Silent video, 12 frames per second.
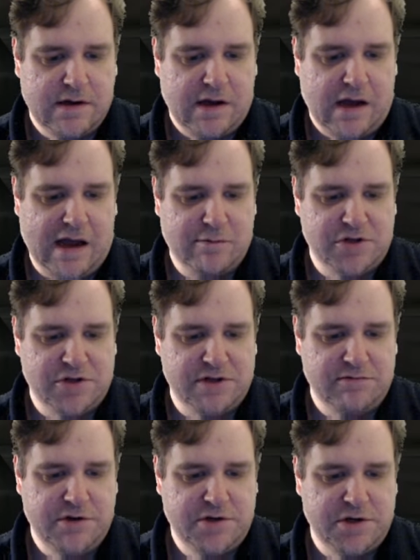How much does
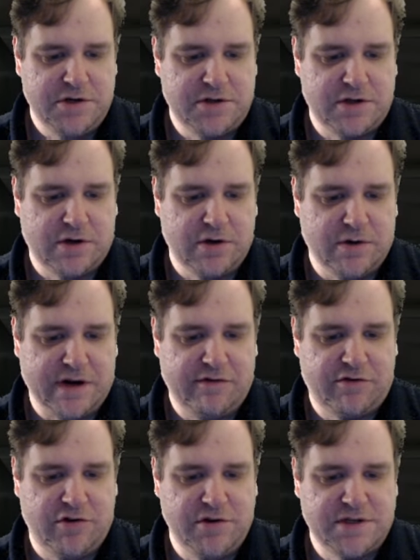it reduce the cooldown
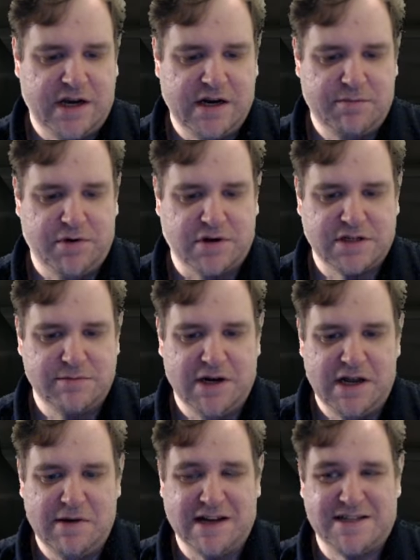of Crusade
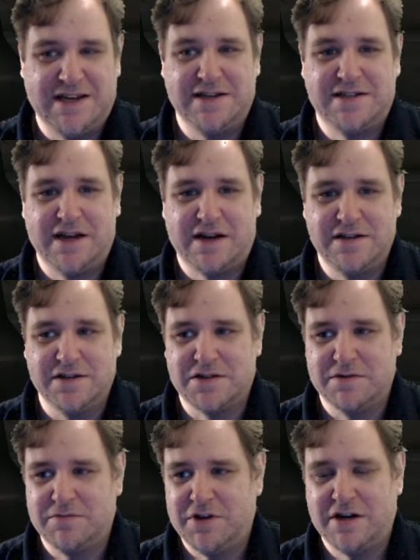approximately? About 10 seconds or
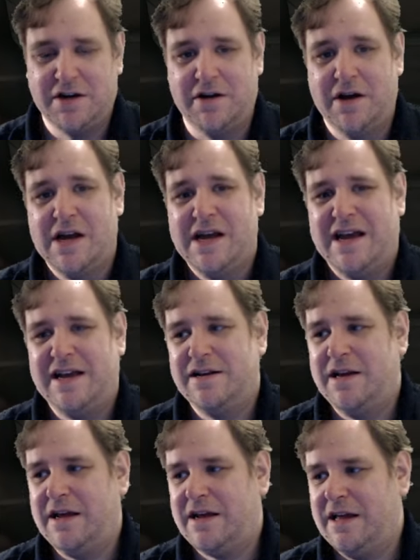something. I don't know.
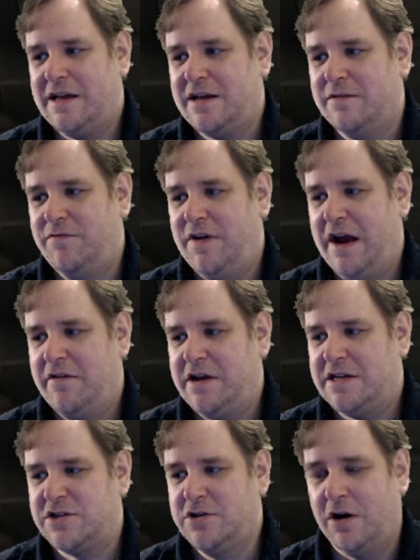It, it, it can vary.
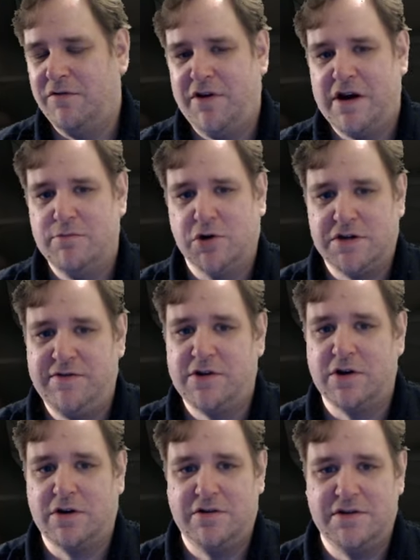It's not very much if you've
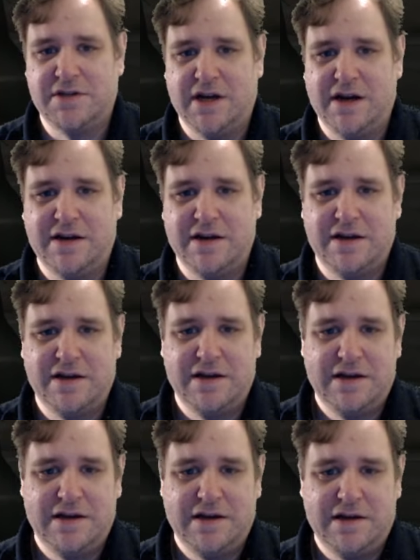got Crusade.
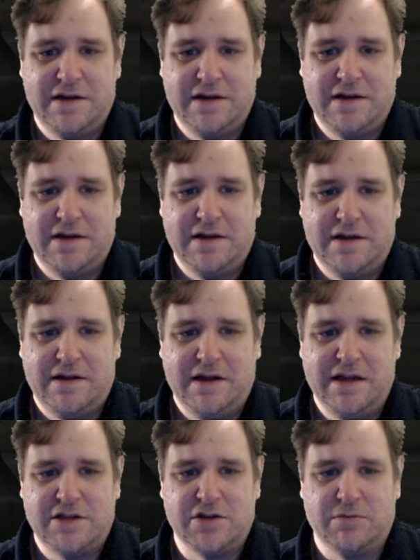
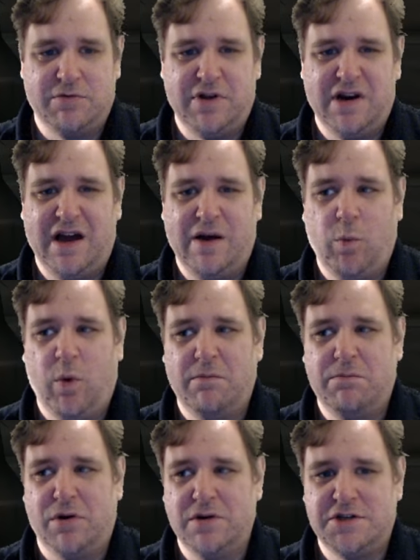It's something like
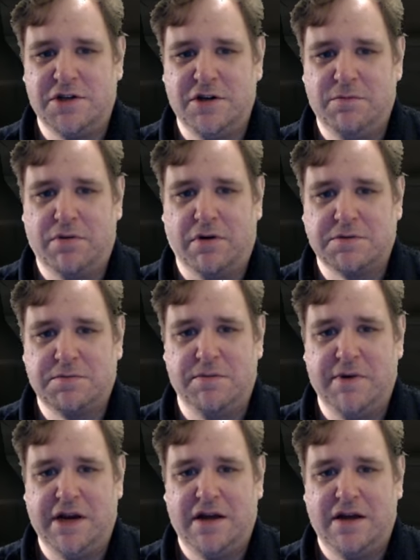1.2 procs per
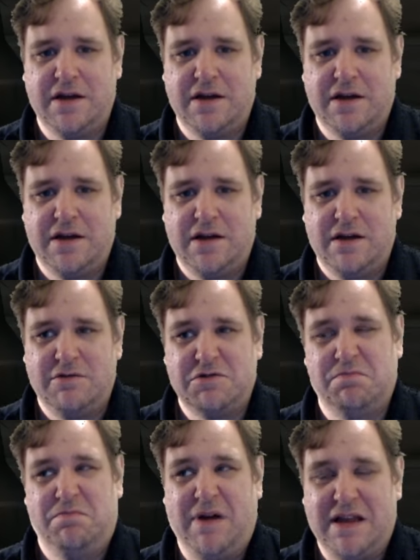minute.
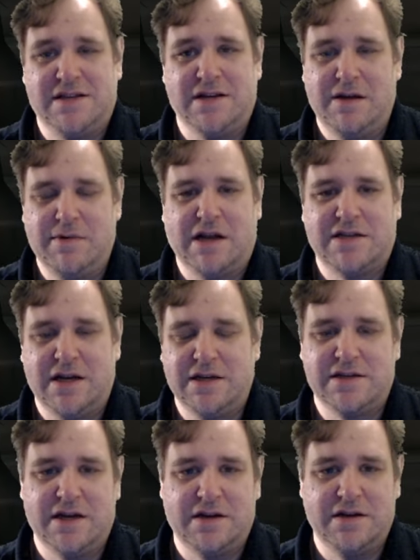Basically about 10
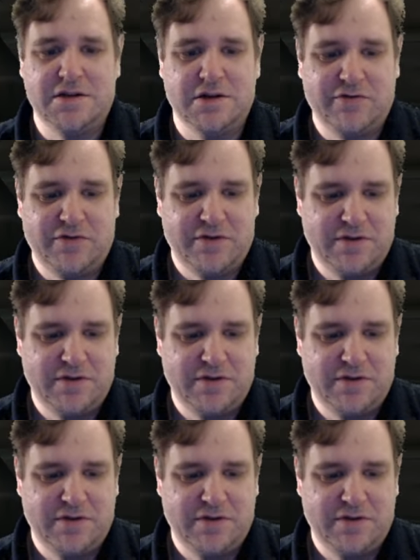seconds off.